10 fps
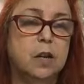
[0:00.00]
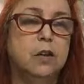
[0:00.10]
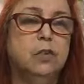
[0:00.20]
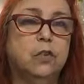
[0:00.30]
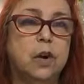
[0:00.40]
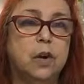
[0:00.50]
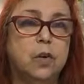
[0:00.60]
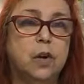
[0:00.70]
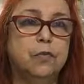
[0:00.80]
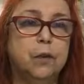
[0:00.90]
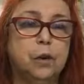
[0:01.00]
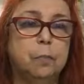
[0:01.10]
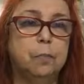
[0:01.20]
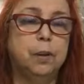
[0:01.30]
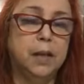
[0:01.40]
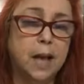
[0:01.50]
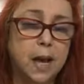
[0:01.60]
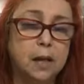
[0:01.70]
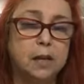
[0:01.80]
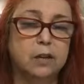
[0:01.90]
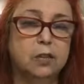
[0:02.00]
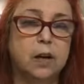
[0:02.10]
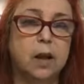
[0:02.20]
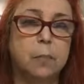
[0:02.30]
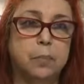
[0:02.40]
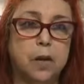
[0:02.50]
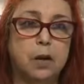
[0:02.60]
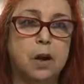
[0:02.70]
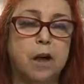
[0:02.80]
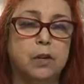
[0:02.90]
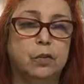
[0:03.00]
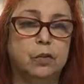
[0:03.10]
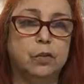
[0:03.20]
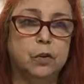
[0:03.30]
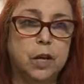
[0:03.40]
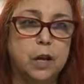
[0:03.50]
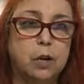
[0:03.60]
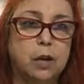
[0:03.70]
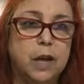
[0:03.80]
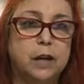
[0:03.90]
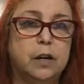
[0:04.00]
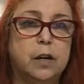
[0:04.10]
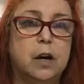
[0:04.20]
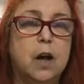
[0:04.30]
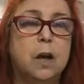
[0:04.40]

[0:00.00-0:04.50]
So if your plan is to get bigger, have a studio later,